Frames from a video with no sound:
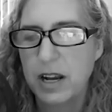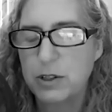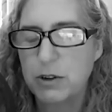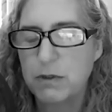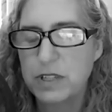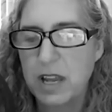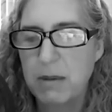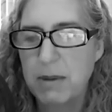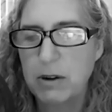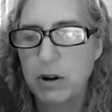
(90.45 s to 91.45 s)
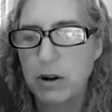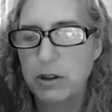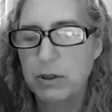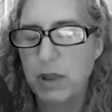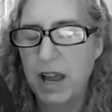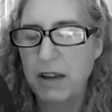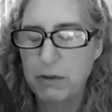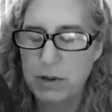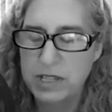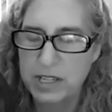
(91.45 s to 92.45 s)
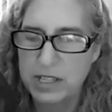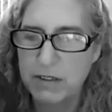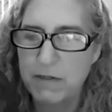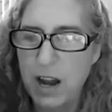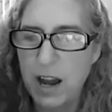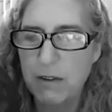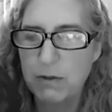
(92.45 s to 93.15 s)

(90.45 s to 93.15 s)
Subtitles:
a service came out called Live 365,